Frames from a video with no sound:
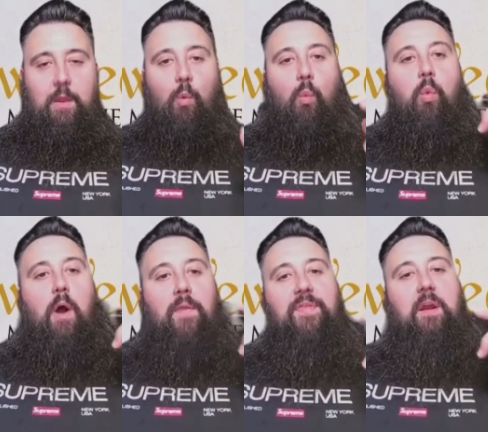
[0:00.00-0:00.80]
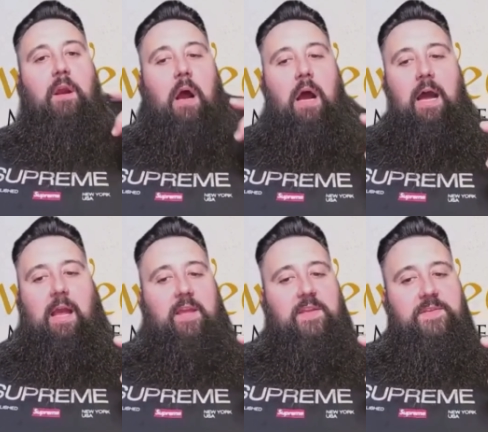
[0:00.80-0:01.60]
What their
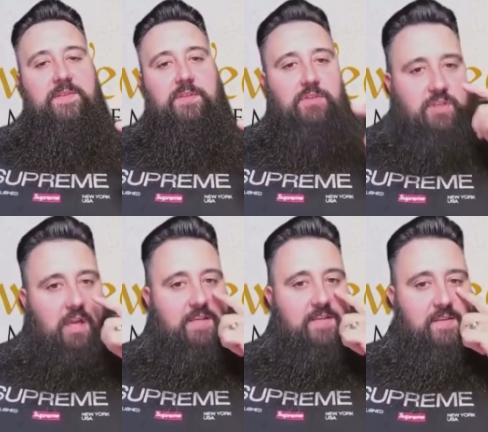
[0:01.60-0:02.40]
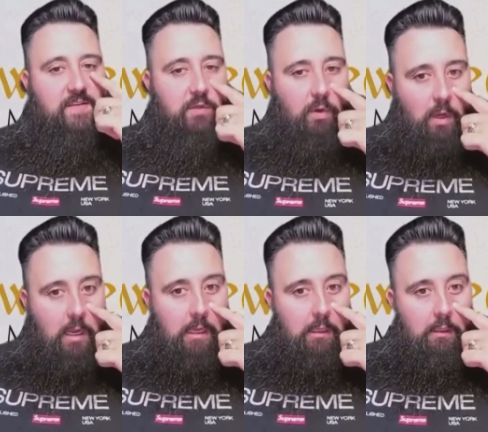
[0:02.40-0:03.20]
eyes just
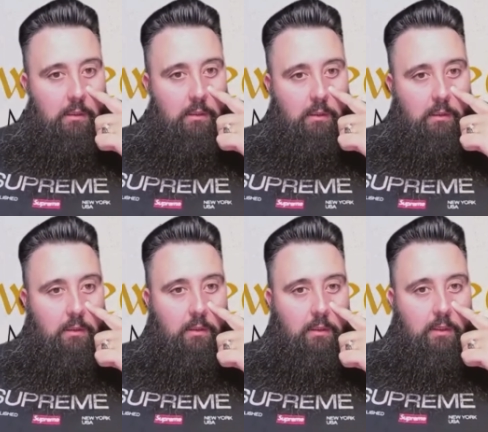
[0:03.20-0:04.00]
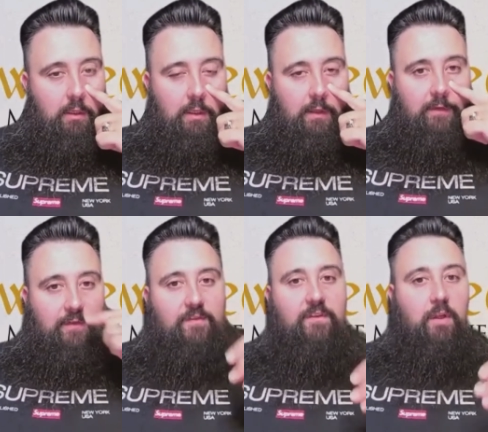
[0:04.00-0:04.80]
saw
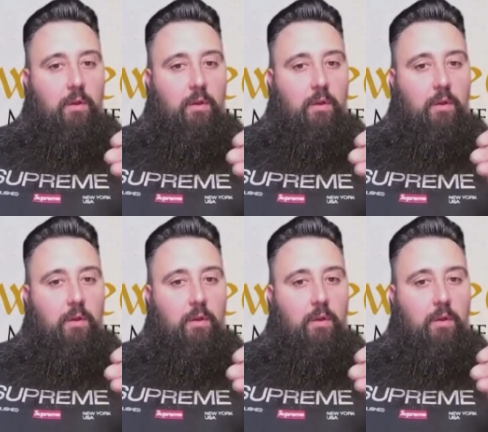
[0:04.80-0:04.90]
still